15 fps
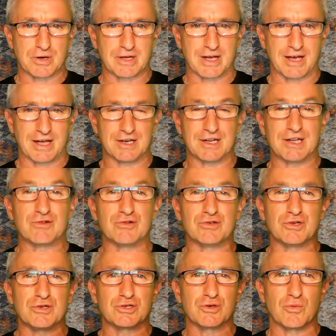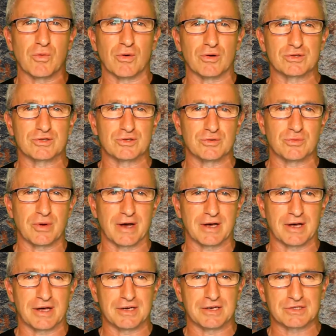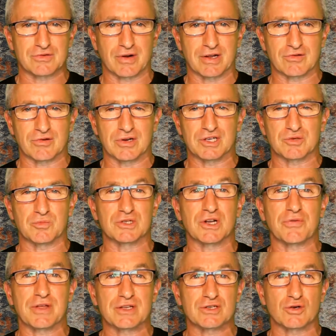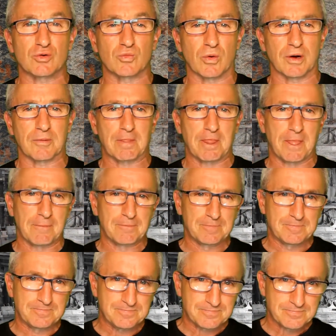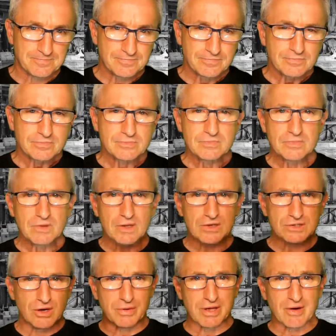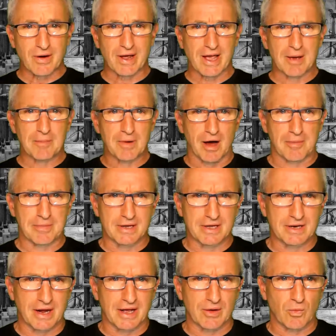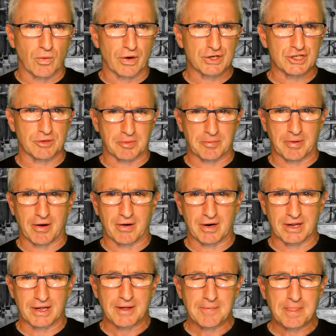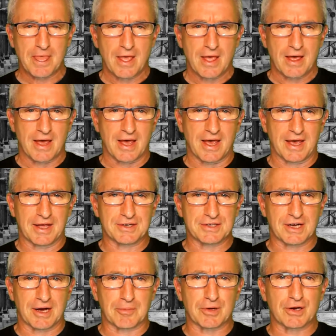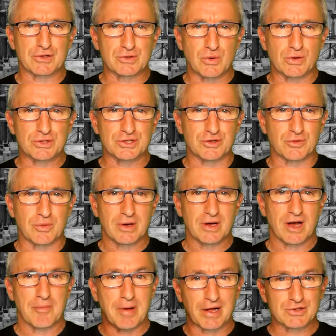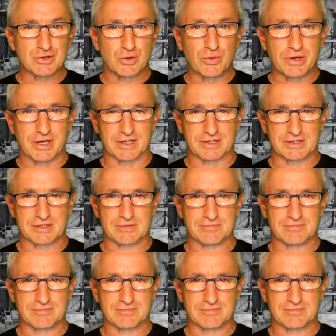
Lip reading: and introduce you all to an Australian tradition, which I think is a good one. So here I am. I'm in a workshop apparently, and I'm going to talk to you about toolkits.